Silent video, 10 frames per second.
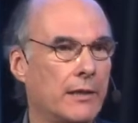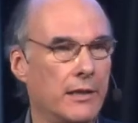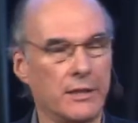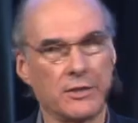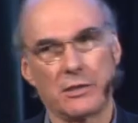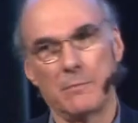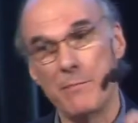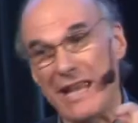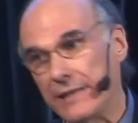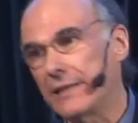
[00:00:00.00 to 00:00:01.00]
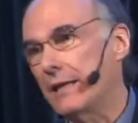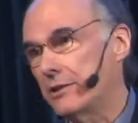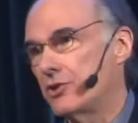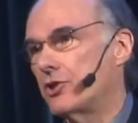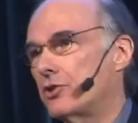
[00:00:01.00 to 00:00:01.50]
things, to make that
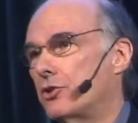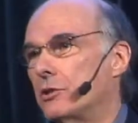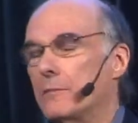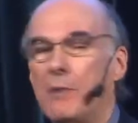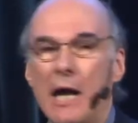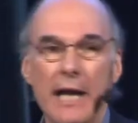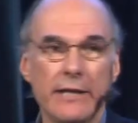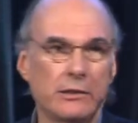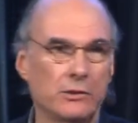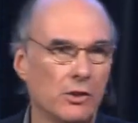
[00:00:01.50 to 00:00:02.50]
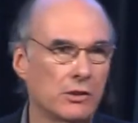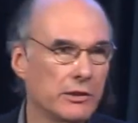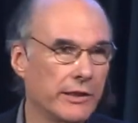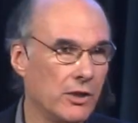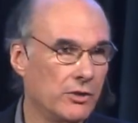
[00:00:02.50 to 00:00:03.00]
decision to buy in a
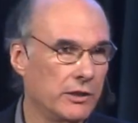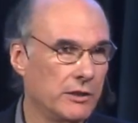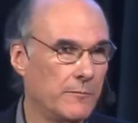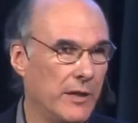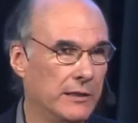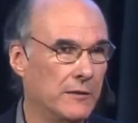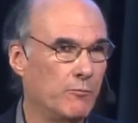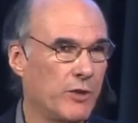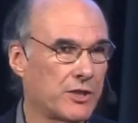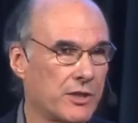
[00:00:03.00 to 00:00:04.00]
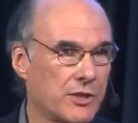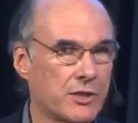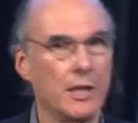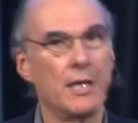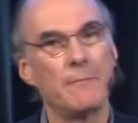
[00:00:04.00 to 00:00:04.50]
locally owned independent
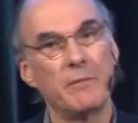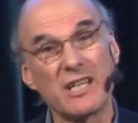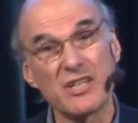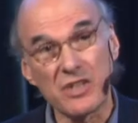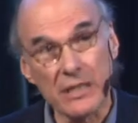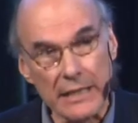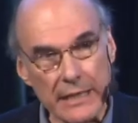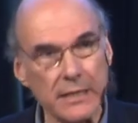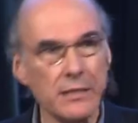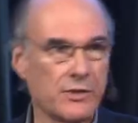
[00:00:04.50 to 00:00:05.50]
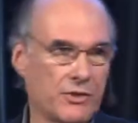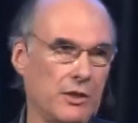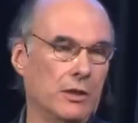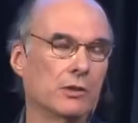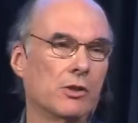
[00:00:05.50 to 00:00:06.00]
business because it is
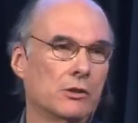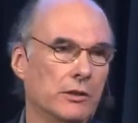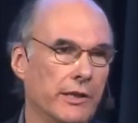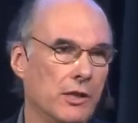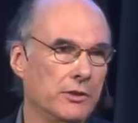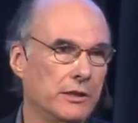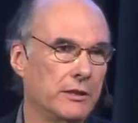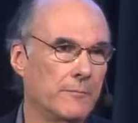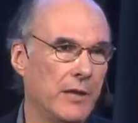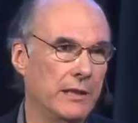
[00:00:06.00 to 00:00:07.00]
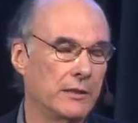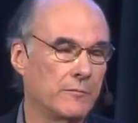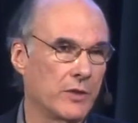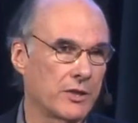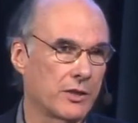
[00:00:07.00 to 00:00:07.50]
a locally owned independent
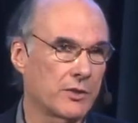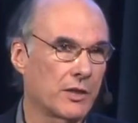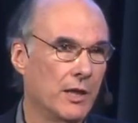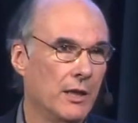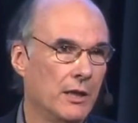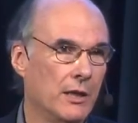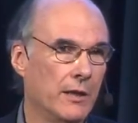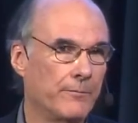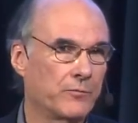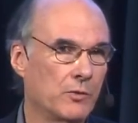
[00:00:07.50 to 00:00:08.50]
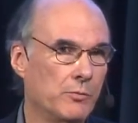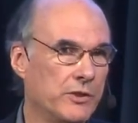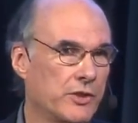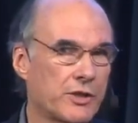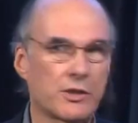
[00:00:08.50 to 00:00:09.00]
business. We
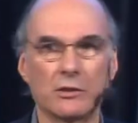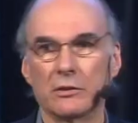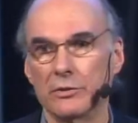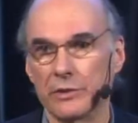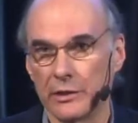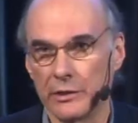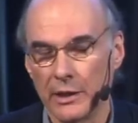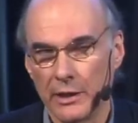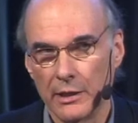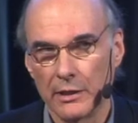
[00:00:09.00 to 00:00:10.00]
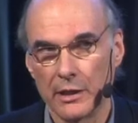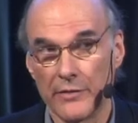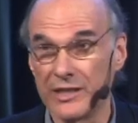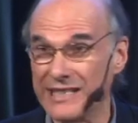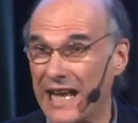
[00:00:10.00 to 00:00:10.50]
just concluded
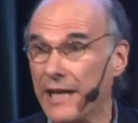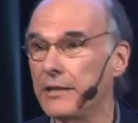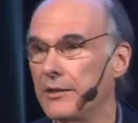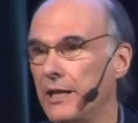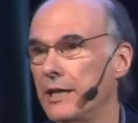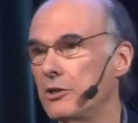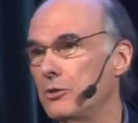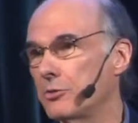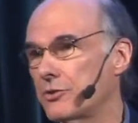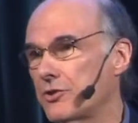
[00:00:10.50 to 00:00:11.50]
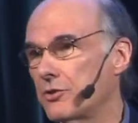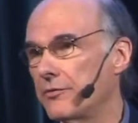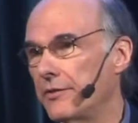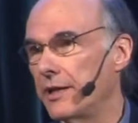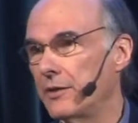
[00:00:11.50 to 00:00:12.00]
the 9th annual
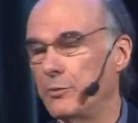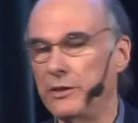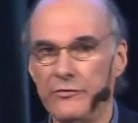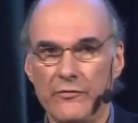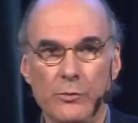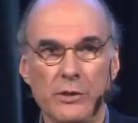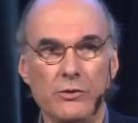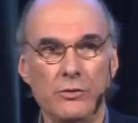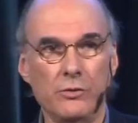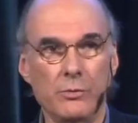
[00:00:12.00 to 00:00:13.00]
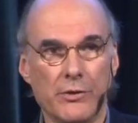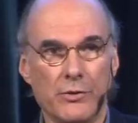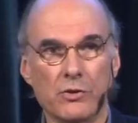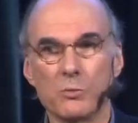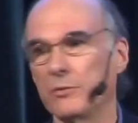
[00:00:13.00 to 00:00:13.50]
survey we do with
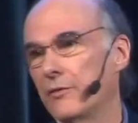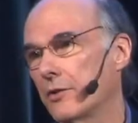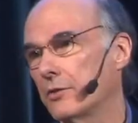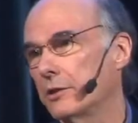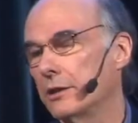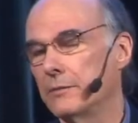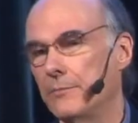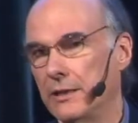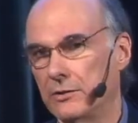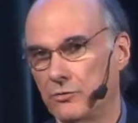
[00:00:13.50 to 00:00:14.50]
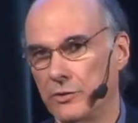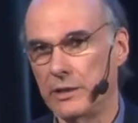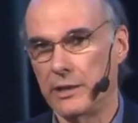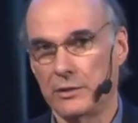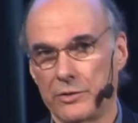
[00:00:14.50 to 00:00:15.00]
a group of other independent
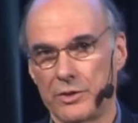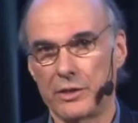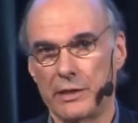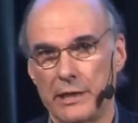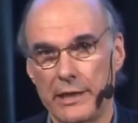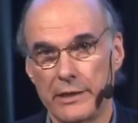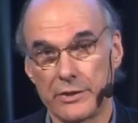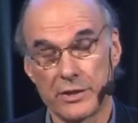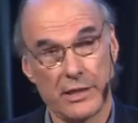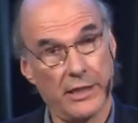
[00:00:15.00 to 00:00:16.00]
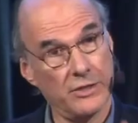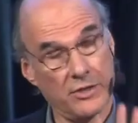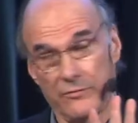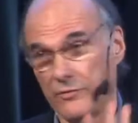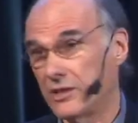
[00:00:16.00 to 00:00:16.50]
retailers in the United States,
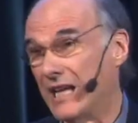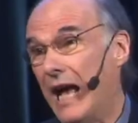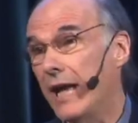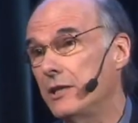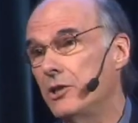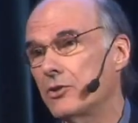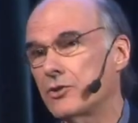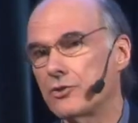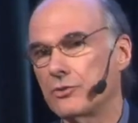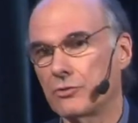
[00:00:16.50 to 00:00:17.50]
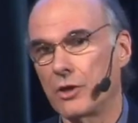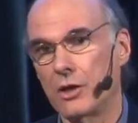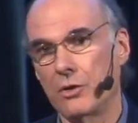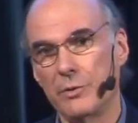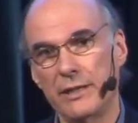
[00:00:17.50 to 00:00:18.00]
and for 9 years in a
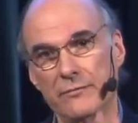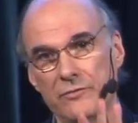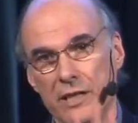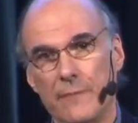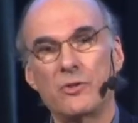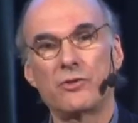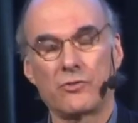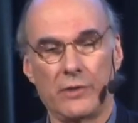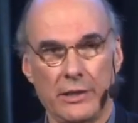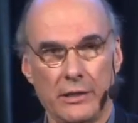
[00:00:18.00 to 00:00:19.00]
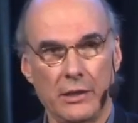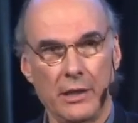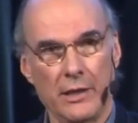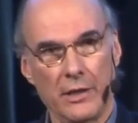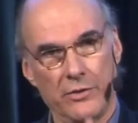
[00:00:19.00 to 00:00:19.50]
row we have demonstrated
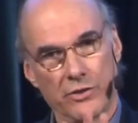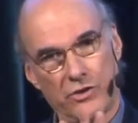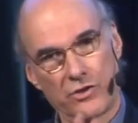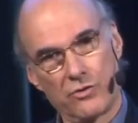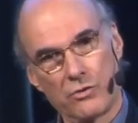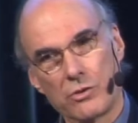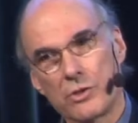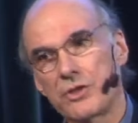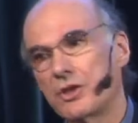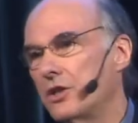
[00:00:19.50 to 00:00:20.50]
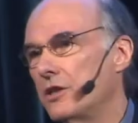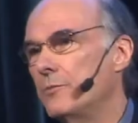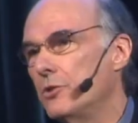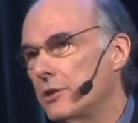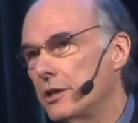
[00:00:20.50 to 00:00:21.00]
that stores and
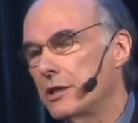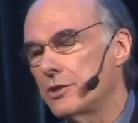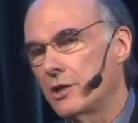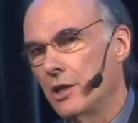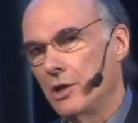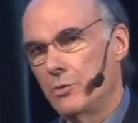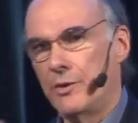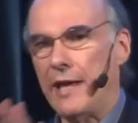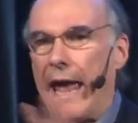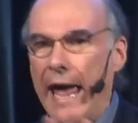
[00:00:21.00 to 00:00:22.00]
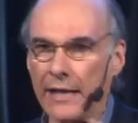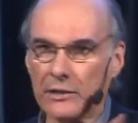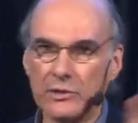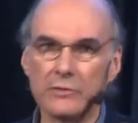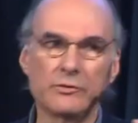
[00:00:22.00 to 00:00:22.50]
communities with
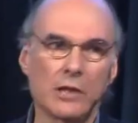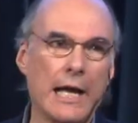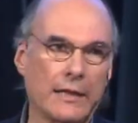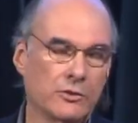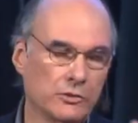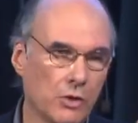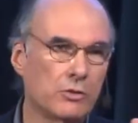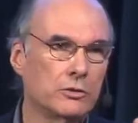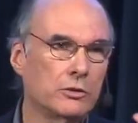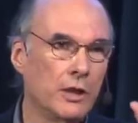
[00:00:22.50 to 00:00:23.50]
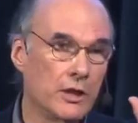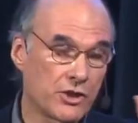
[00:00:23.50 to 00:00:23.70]
active local